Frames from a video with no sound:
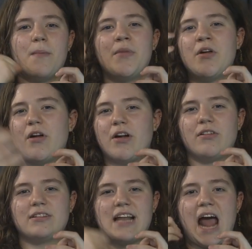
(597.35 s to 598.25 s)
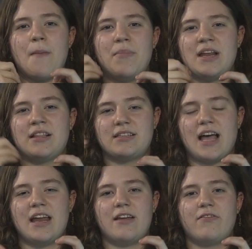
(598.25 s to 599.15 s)
miracles that happen
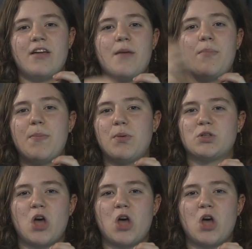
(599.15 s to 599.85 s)
inside of people's